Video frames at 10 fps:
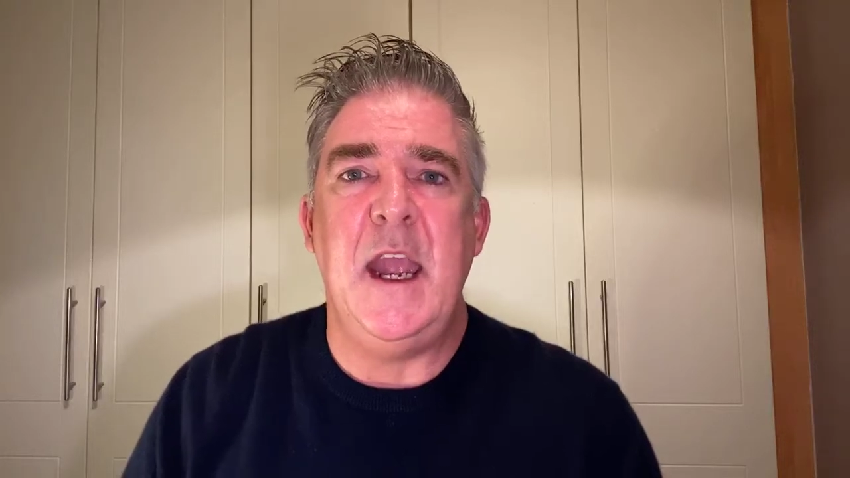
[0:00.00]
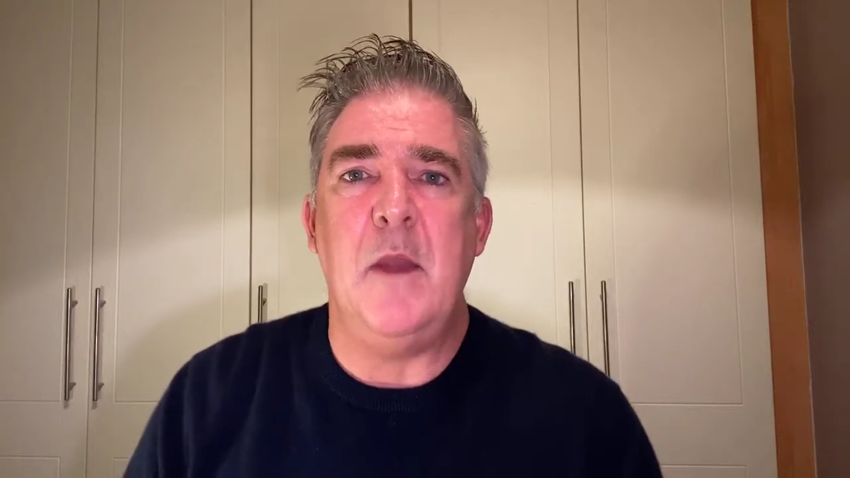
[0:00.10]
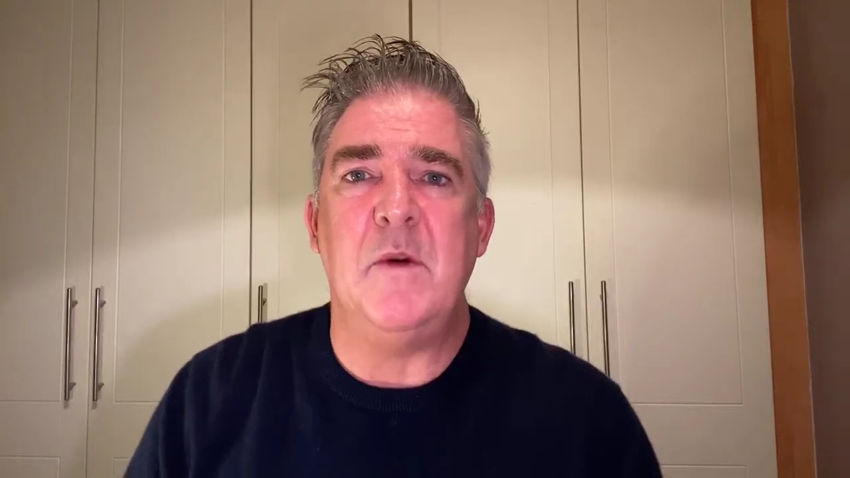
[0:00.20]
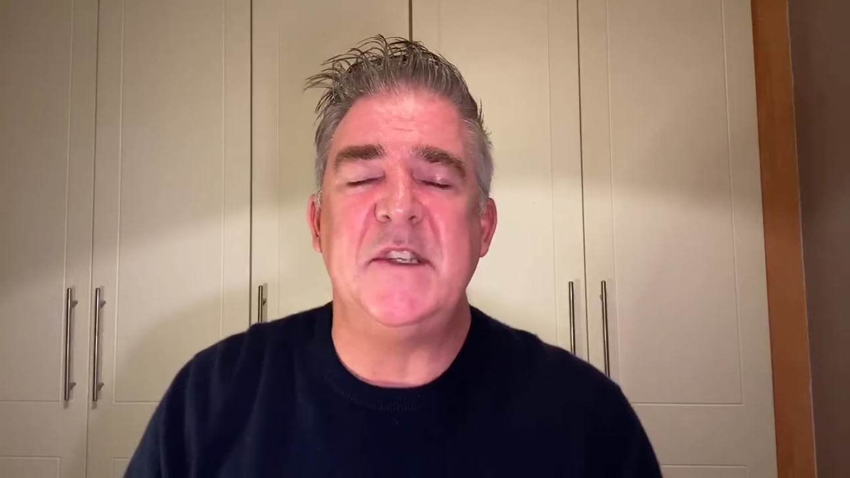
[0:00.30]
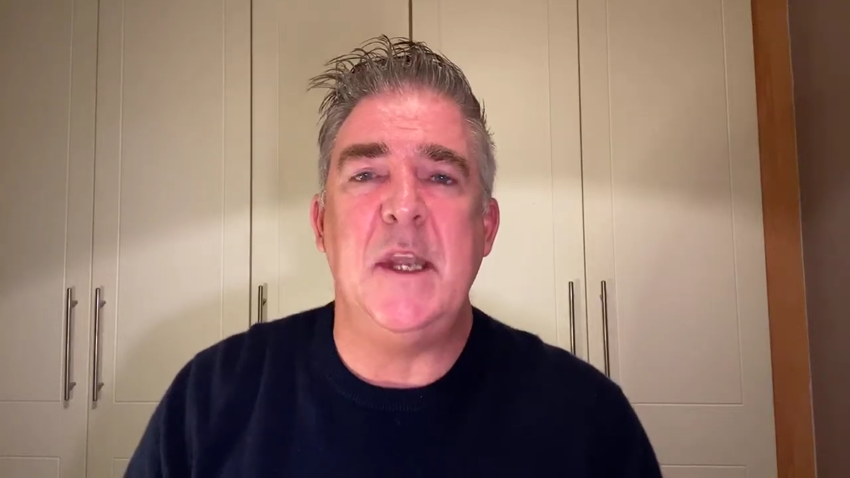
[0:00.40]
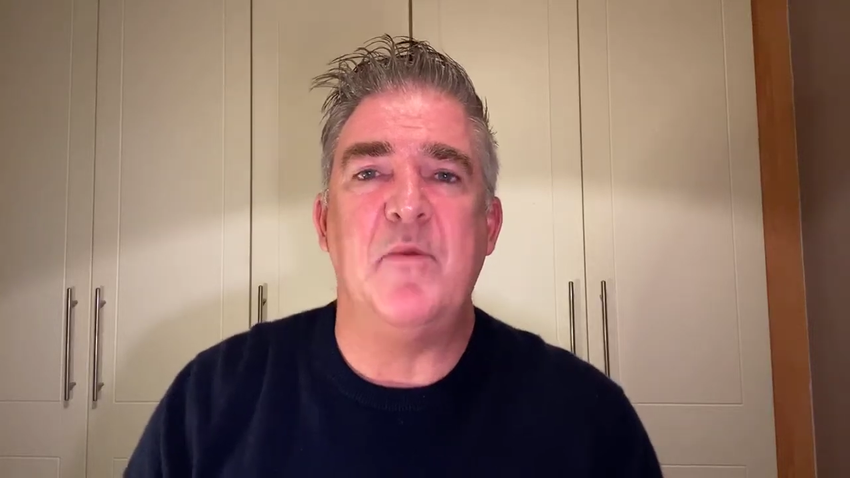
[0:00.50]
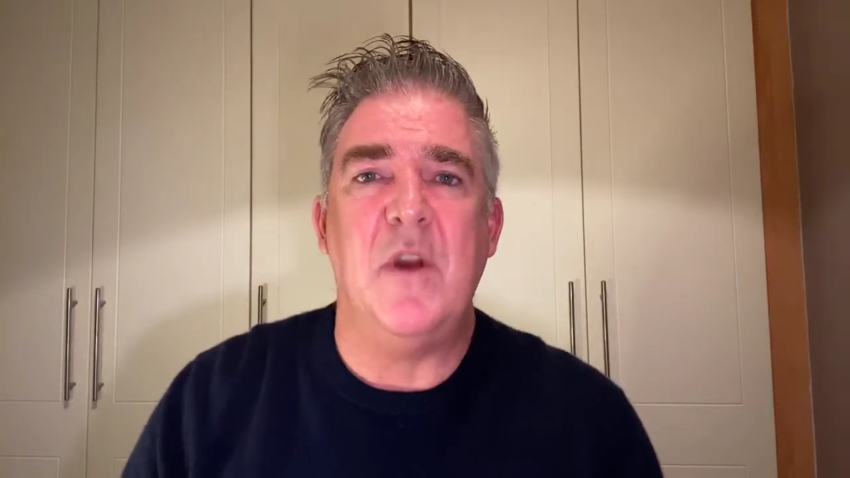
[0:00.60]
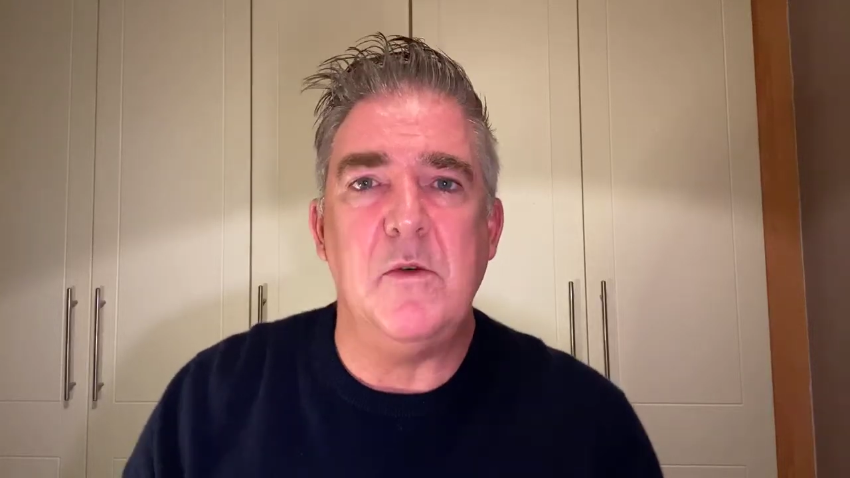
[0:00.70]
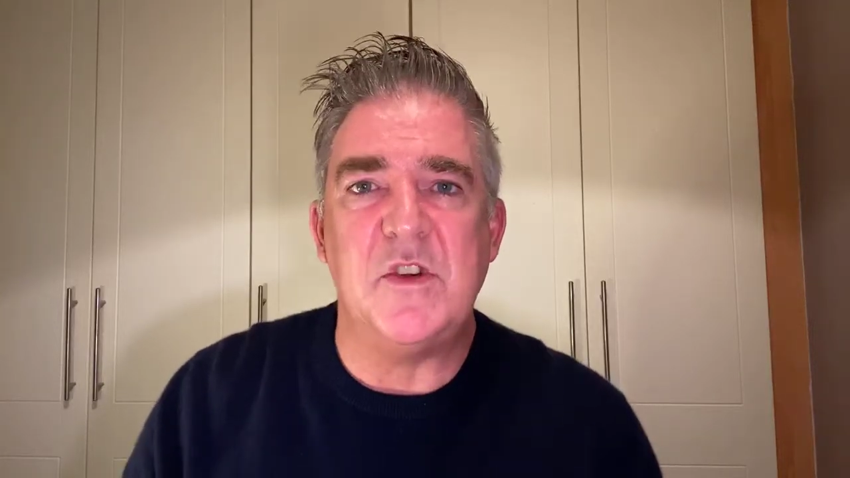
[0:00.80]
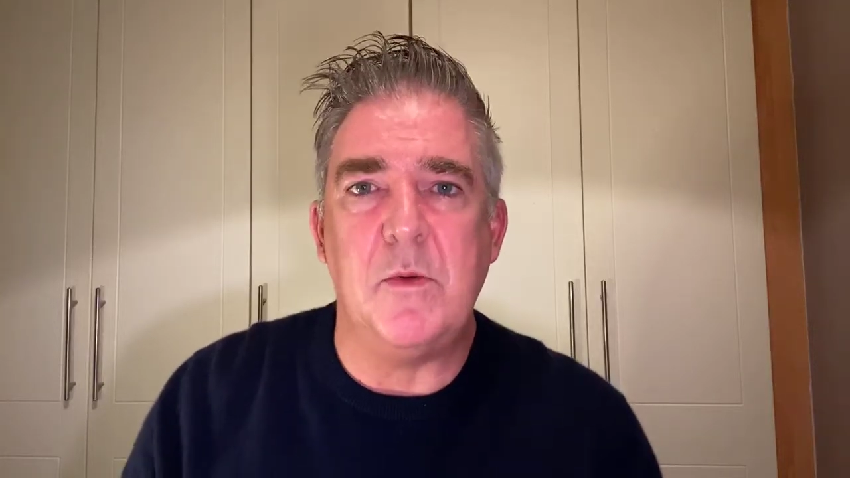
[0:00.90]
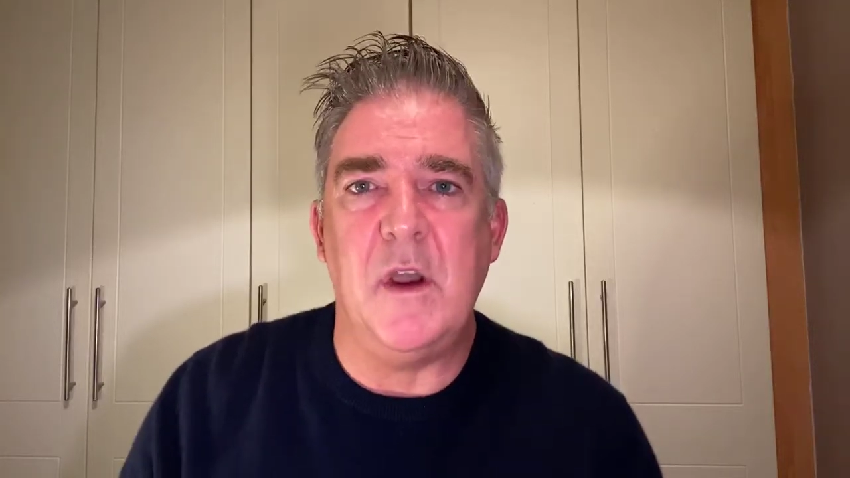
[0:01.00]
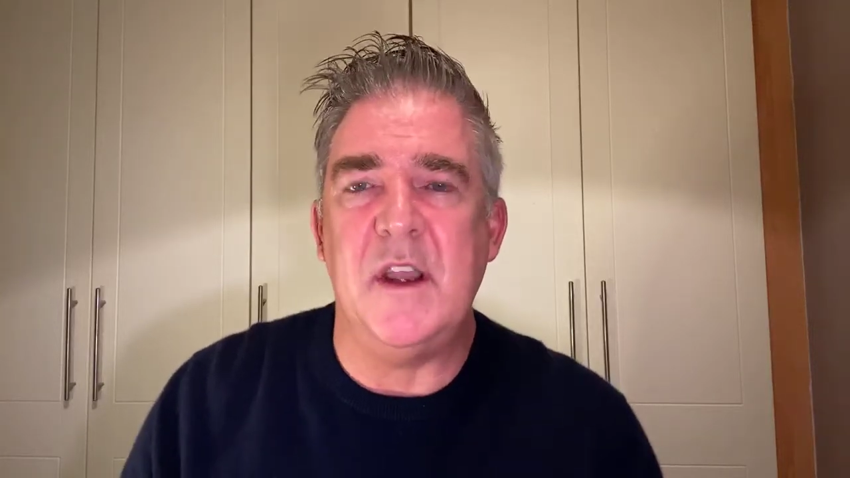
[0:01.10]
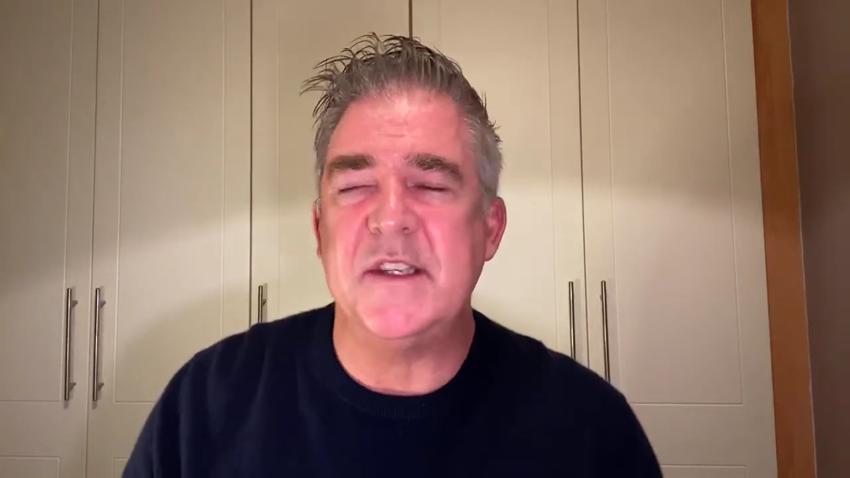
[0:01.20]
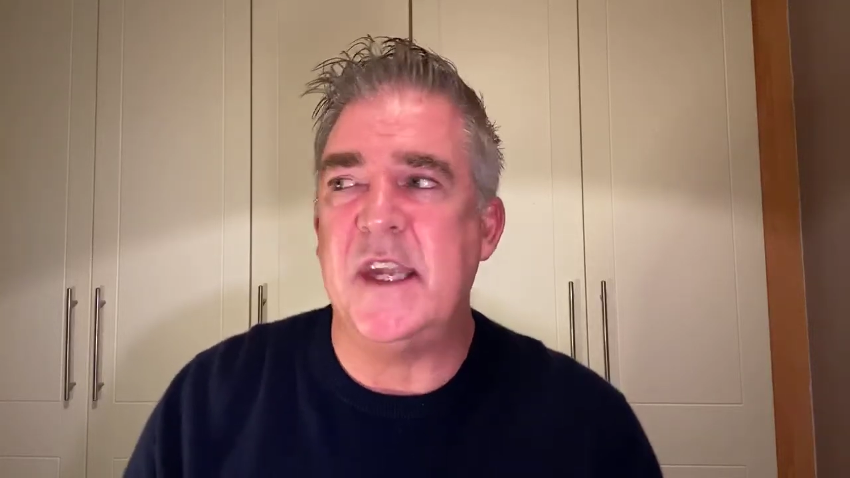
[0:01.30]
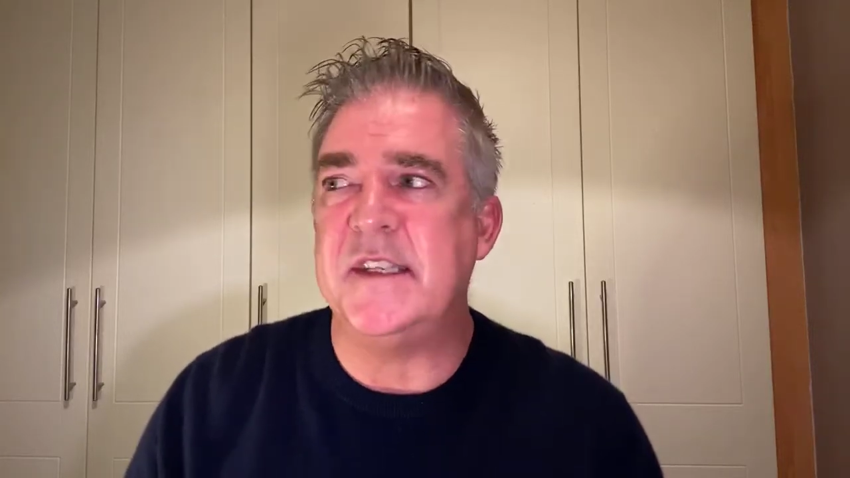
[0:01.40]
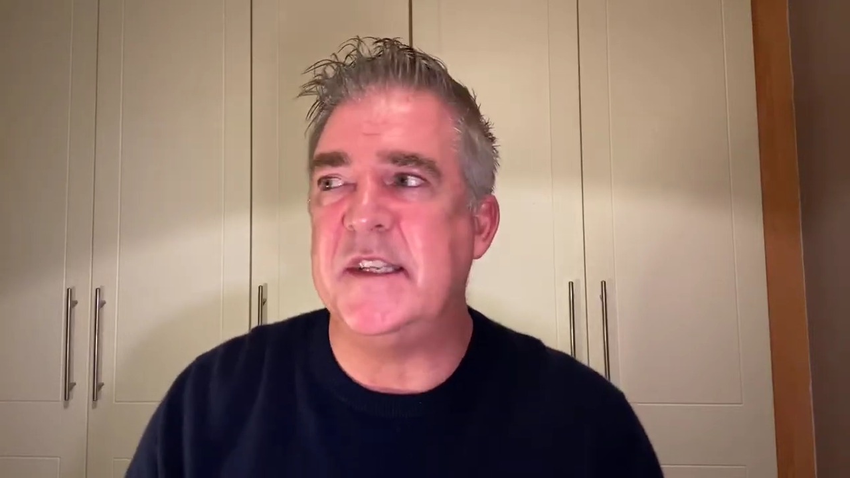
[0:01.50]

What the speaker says: what the approach was and the